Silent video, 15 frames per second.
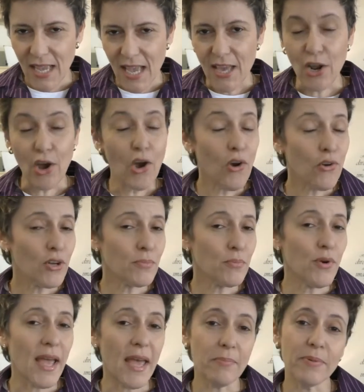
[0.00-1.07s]
and a whole lot
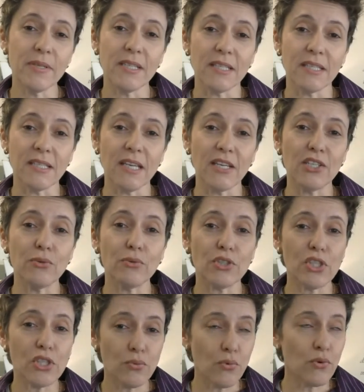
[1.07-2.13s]
more happiness, and you will
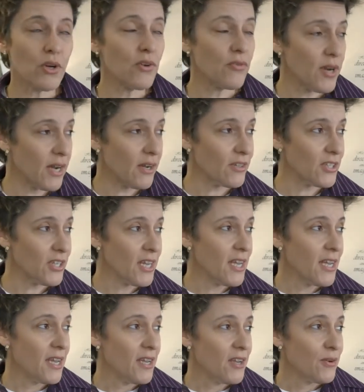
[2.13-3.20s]
just walk around
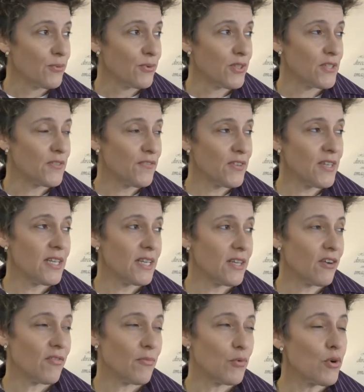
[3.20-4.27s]
with this
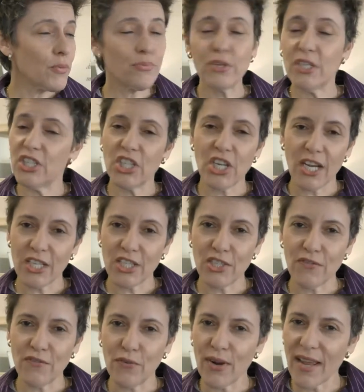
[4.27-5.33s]
feeling of more
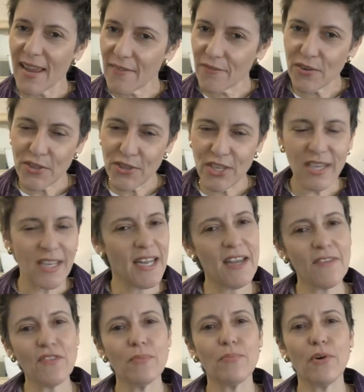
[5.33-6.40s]
appreciation for everything and
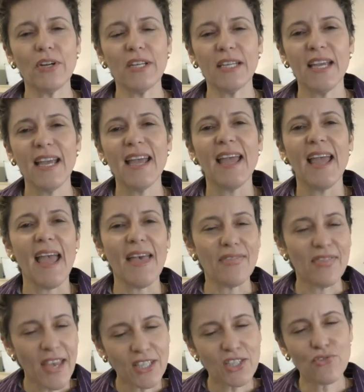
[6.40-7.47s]
everybody.
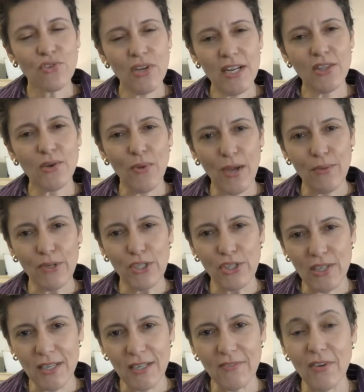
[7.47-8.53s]
And that's really the way we
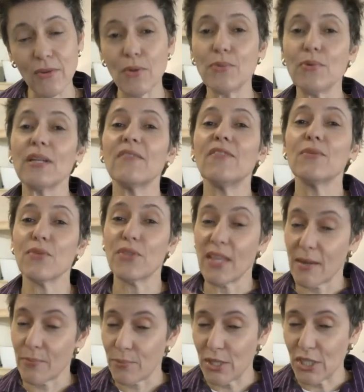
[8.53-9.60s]
should live. And when we're living with
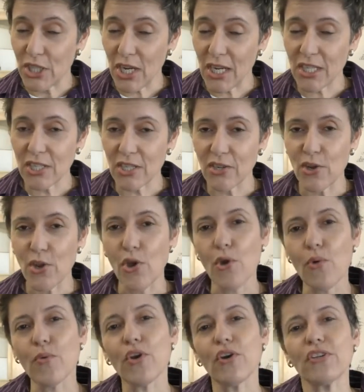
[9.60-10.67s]
that appreciation,
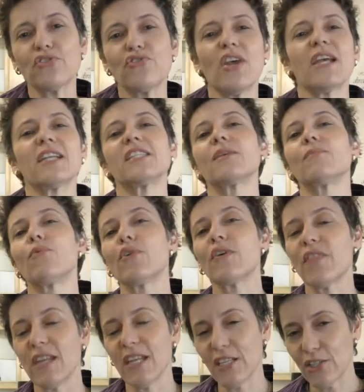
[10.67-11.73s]
we are attracting more of
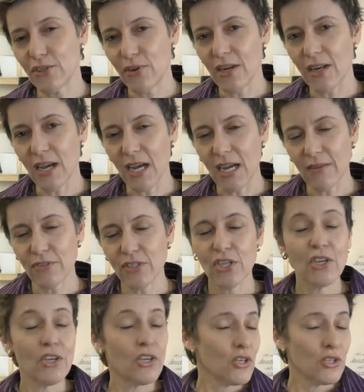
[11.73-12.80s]
that into our lives
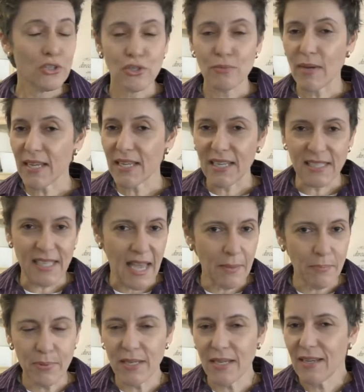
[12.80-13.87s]
to make us
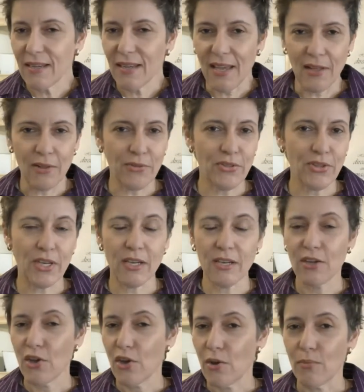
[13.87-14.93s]
happier, healthier,
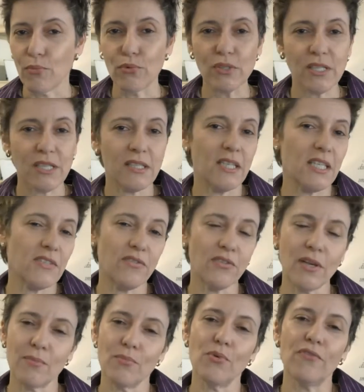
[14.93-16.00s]
more successful,
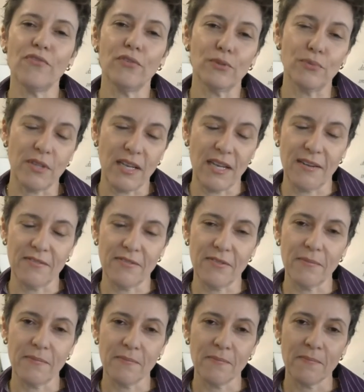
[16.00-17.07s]
and more filled with love.
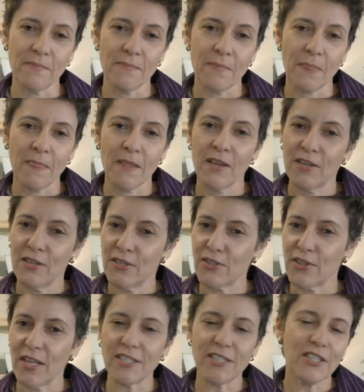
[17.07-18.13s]

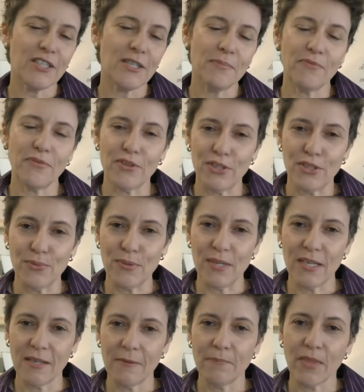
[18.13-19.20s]
So that's the tip for this
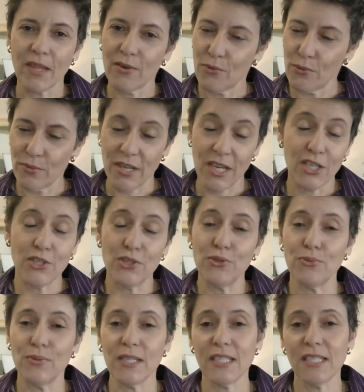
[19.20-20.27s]
week or the next
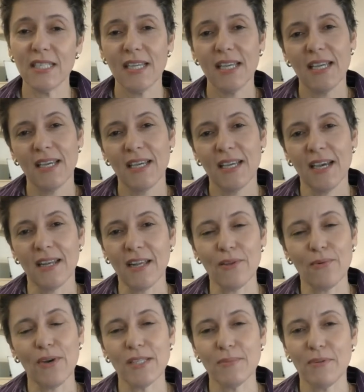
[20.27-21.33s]
2 weeks. And
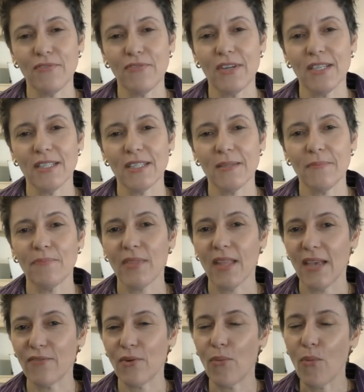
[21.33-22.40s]
otherwise, my friends,
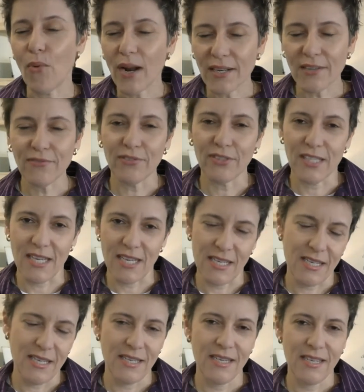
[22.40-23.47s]
have a wonderful
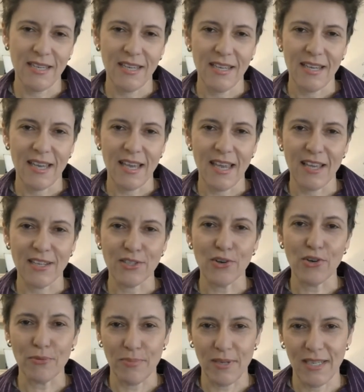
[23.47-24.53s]
day and
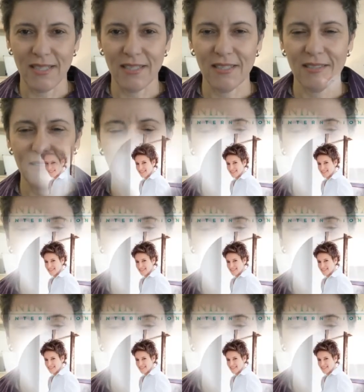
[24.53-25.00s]
God bless.